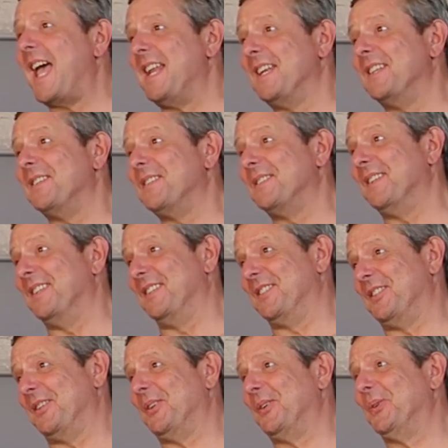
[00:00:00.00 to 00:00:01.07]
canids, and
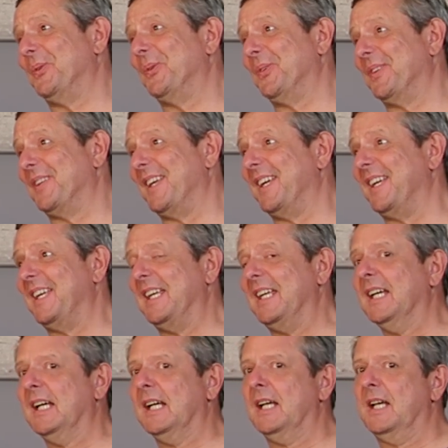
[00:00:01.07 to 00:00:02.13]
so they,
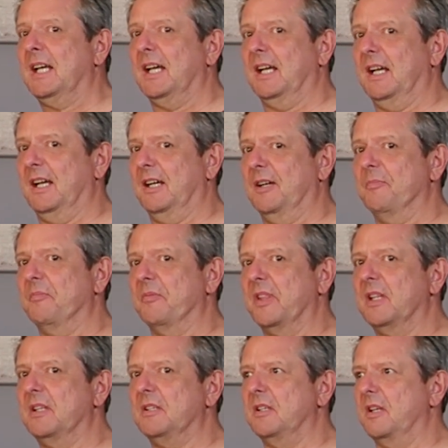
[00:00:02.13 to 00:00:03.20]
I
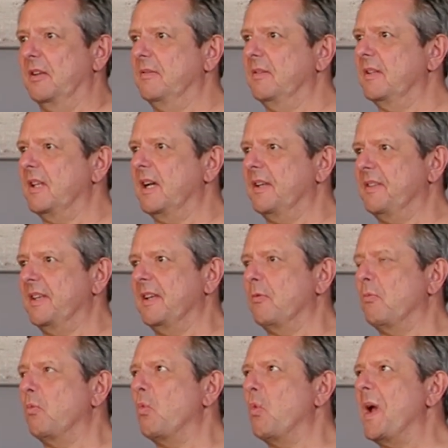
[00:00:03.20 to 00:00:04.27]
think
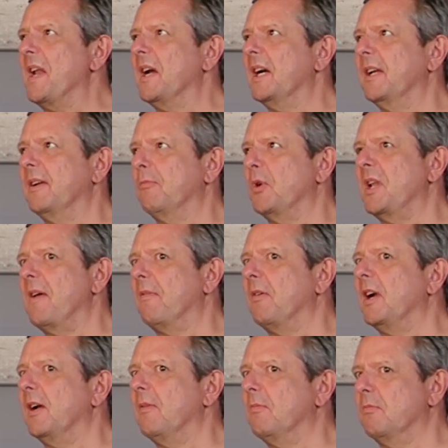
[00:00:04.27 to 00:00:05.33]

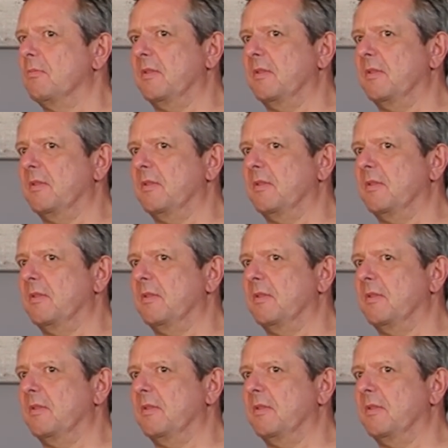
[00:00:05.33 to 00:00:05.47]
whenever I